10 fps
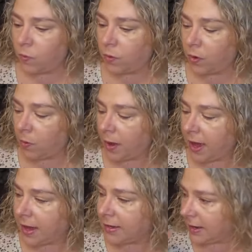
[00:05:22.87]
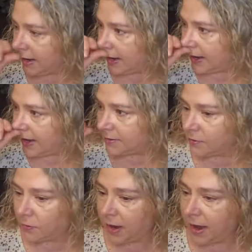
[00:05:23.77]
we'll go ahead
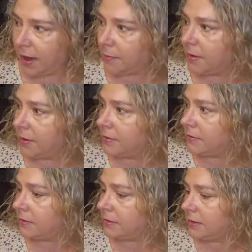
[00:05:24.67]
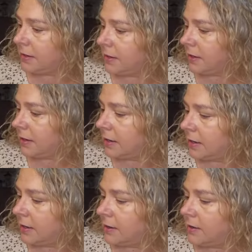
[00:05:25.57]
and grab,
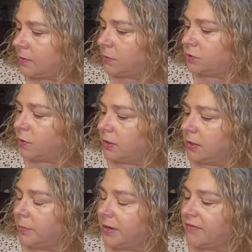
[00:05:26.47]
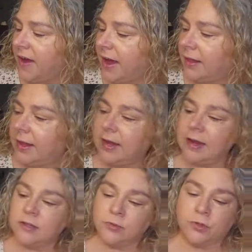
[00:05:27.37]
we'll do a little bit of
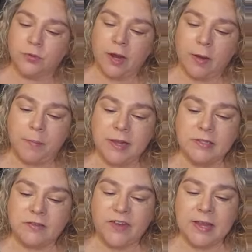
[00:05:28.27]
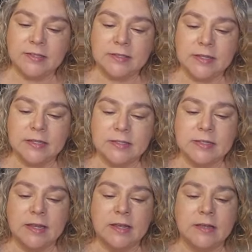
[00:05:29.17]
highlighting because we're doing our base face.
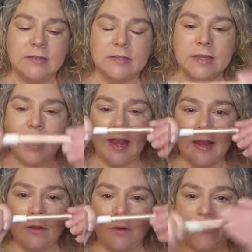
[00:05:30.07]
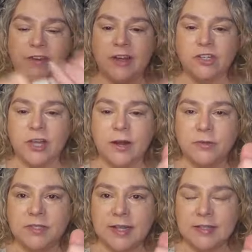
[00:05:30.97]
This is a Glowify
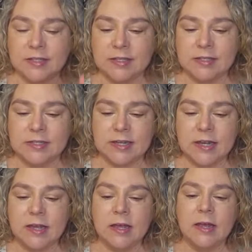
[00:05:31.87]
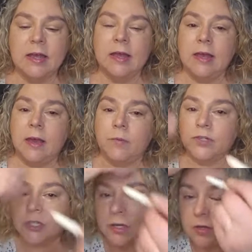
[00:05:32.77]
Shadow Sense stick, and we're
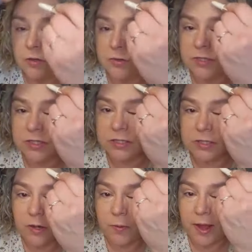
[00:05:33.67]
just going to use this to go